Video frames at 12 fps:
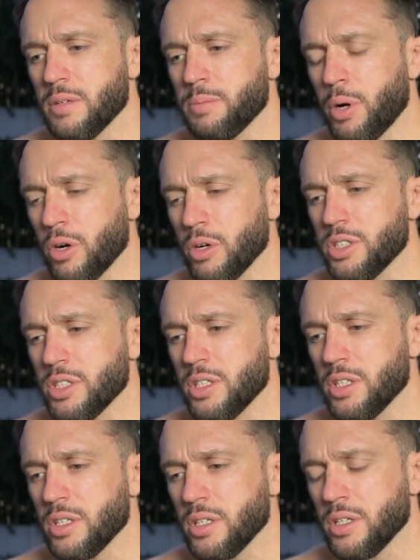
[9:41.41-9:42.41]

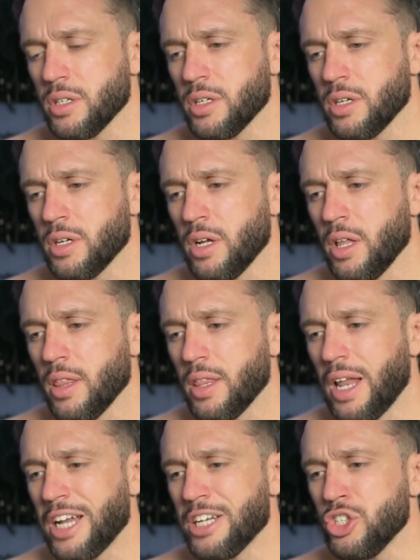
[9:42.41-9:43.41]
person that
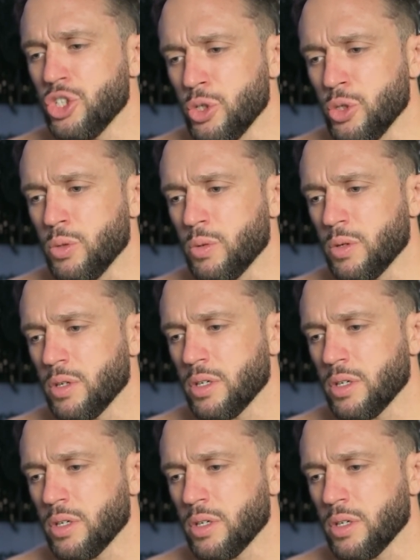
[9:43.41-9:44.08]
I knew